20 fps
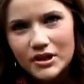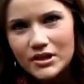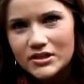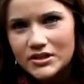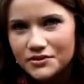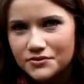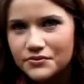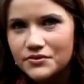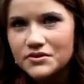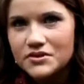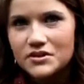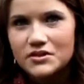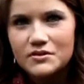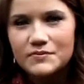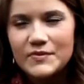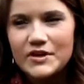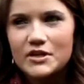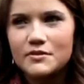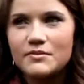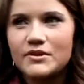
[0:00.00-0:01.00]
a difference is
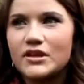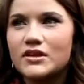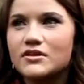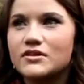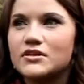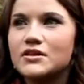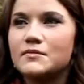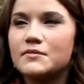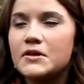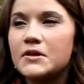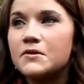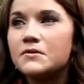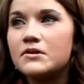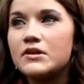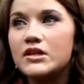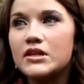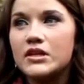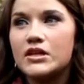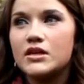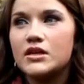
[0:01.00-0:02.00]
made, because
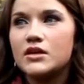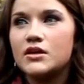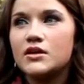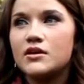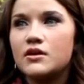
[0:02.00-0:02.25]
community